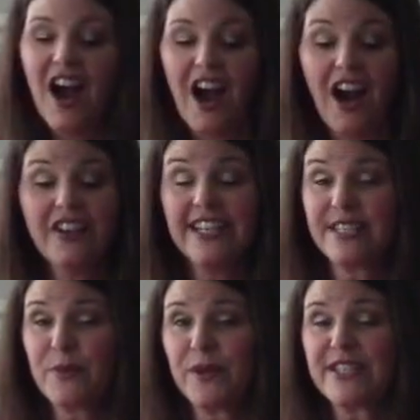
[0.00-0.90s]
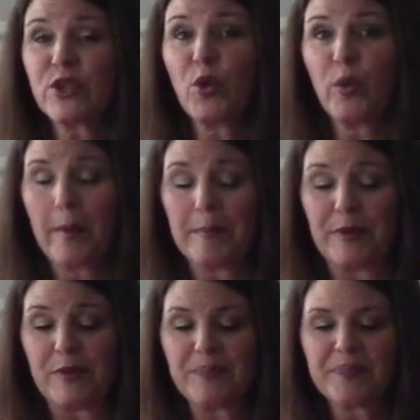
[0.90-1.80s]
Our next word is
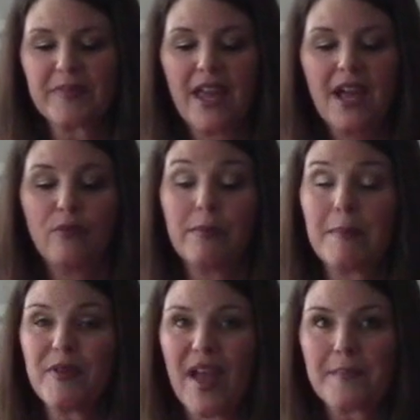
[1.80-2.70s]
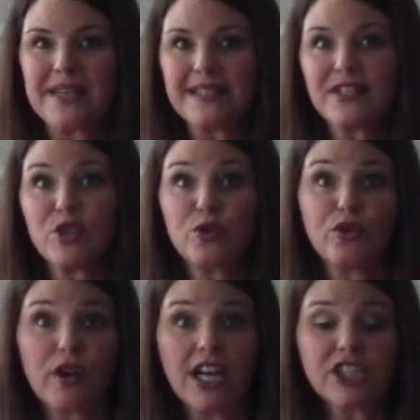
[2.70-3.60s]
crumple. Remember, that means to
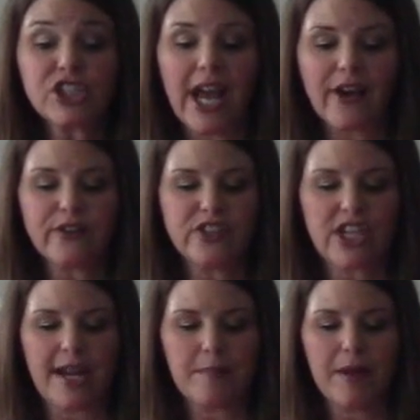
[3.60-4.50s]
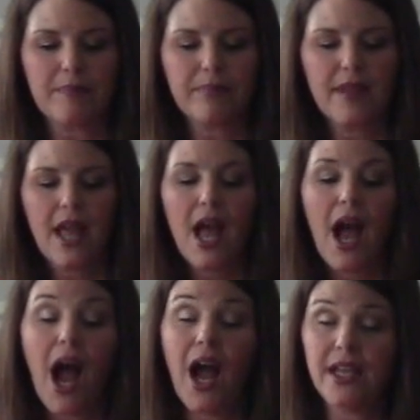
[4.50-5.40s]
crush out of shape.
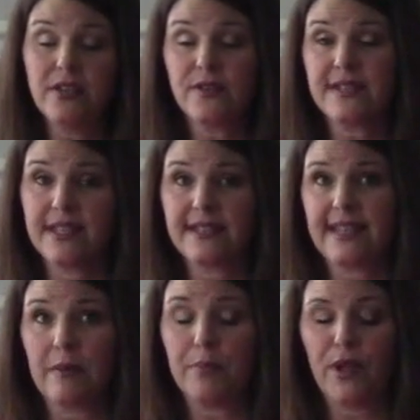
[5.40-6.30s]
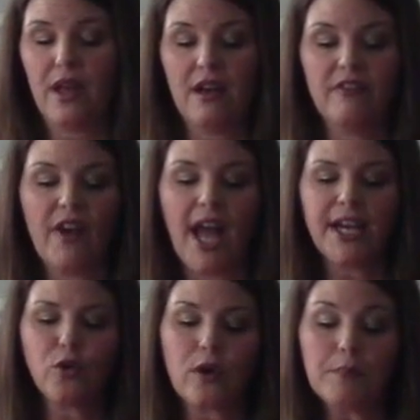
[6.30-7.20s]
I use the example of,
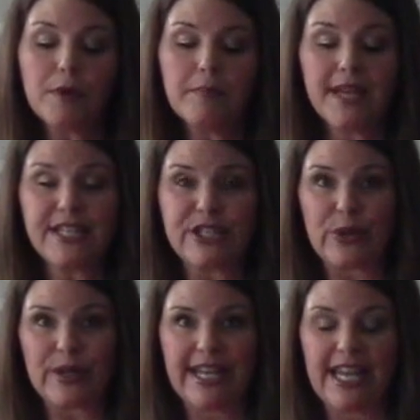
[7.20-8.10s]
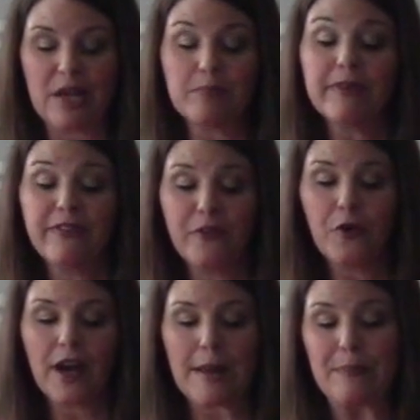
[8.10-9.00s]
I crumple my soda can
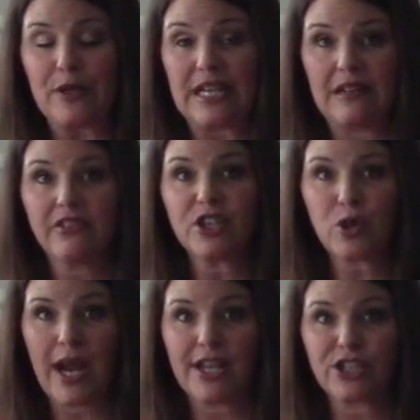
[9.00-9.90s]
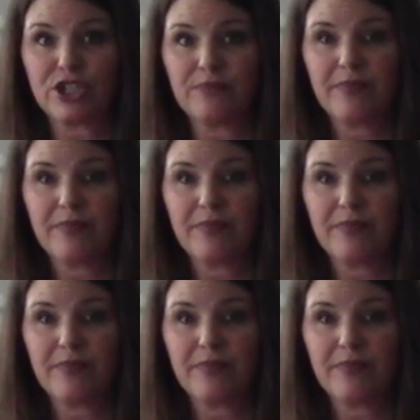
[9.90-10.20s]
before I put it in the trash.